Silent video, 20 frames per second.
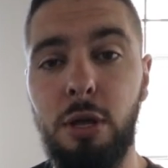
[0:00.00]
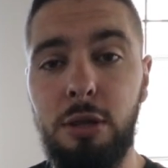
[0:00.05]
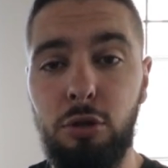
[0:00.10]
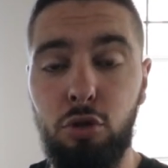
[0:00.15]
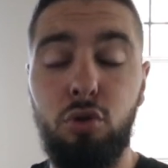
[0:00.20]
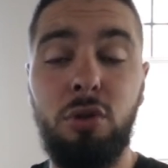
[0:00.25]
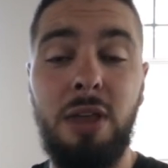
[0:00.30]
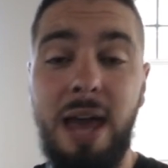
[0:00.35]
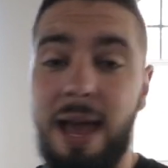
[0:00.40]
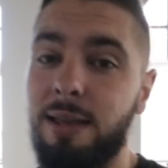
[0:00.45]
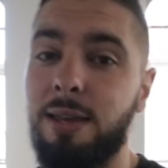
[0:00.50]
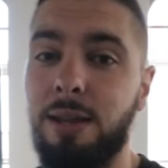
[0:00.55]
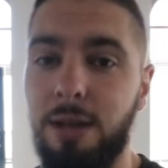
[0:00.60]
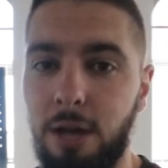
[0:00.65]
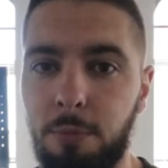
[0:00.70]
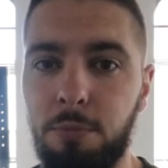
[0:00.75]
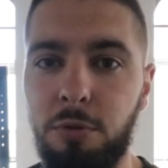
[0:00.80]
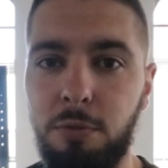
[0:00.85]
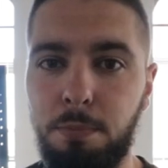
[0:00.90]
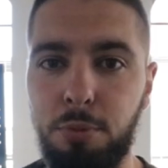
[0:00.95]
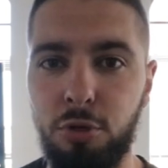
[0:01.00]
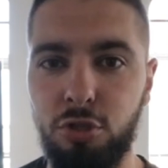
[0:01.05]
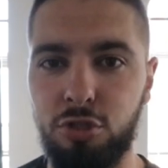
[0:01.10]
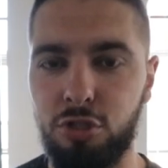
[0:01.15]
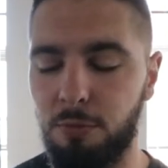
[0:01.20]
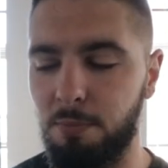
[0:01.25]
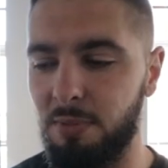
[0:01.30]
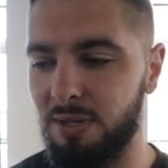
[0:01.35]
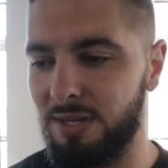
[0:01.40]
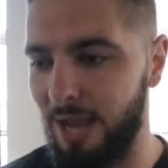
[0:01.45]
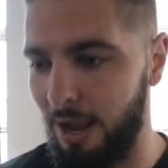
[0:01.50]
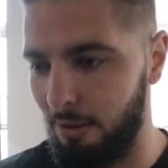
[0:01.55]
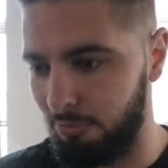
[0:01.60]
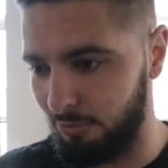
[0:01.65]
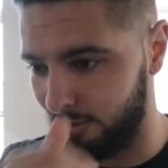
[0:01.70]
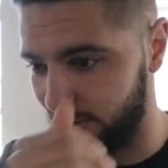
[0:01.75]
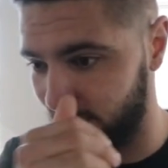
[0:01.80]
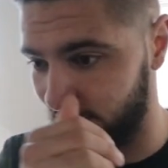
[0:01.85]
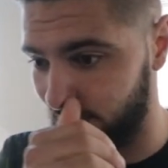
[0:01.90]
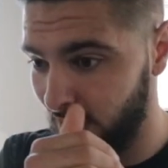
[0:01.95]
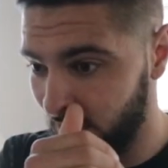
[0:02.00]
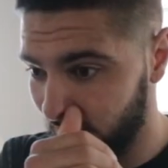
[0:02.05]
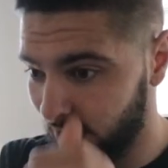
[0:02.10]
you boost your metabolism.